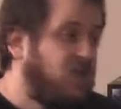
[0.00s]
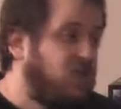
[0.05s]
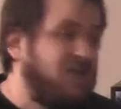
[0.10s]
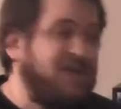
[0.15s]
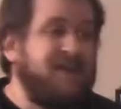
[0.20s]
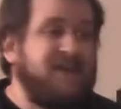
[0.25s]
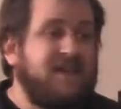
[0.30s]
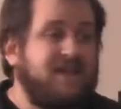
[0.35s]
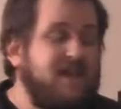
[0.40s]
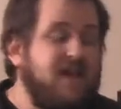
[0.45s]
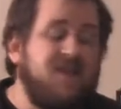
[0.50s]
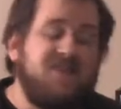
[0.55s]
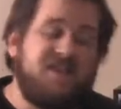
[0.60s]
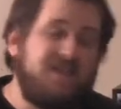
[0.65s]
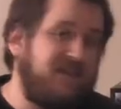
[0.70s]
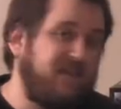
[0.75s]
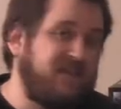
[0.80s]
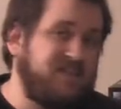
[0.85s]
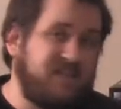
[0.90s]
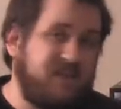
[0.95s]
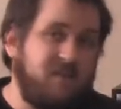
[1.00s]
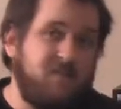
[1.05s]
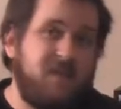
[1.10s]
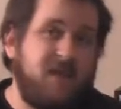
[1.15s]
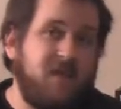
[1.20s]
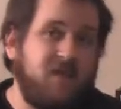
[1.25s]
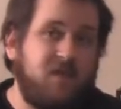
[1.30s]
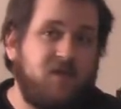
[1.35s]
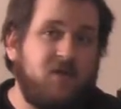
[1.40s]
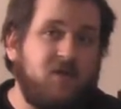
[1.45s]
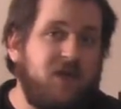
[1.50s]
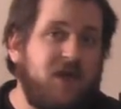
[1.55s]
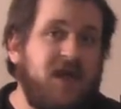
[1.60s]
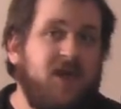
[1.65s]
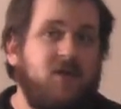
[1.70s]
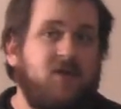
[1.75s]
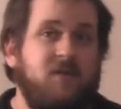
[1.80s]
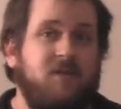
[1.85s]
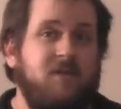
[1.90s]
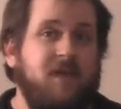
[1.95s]
really nothing except maybe
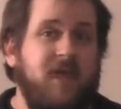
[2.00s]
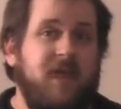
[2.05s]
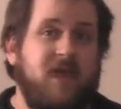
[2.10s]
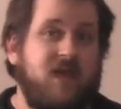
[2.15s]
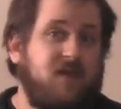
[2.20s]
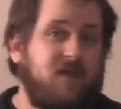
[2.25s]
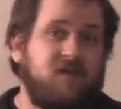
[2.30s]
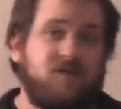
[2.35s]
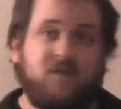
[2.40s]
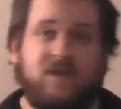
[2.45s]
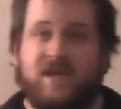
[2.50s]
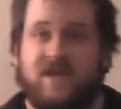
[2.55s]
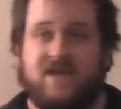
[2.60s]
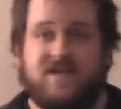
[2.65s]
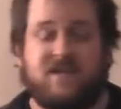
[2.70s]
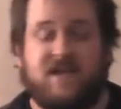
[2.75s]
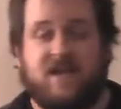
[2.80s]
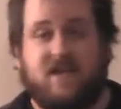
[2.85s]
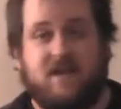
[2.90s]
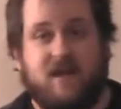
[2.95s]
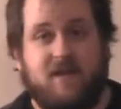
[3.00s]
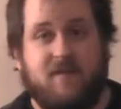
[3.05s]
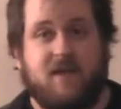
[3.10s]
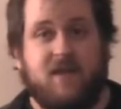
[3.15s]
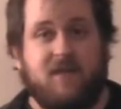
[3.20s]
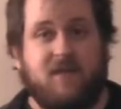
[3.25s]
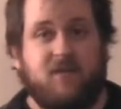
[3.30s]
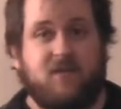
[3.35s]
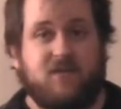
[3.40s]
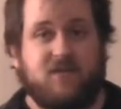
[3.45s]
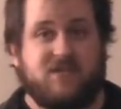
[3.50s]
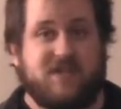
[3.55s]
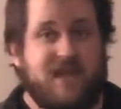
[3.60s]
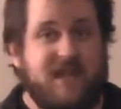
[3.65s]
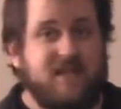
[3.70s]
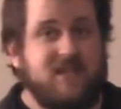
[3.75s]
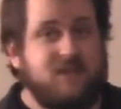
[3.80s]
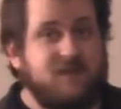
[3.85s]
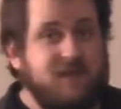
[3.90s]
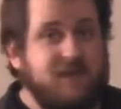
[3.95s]
Onirim, and like I said, I'm not the person to
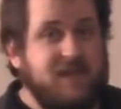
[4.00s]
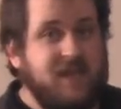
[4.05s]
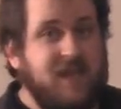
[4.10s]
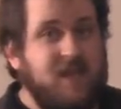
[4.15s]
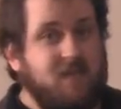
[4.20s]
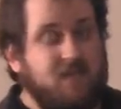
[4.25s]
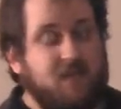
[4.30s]
ask about that.